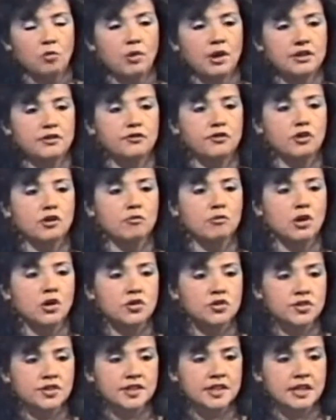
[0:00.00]
But for
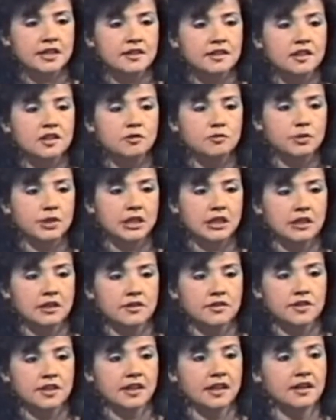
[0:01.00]
most sentient
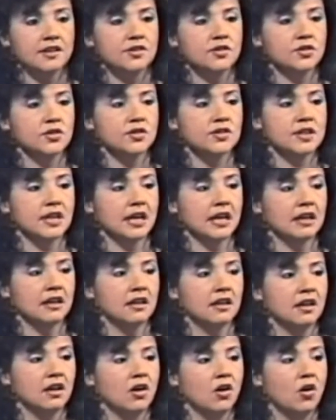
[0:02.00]
beings, and that is to say,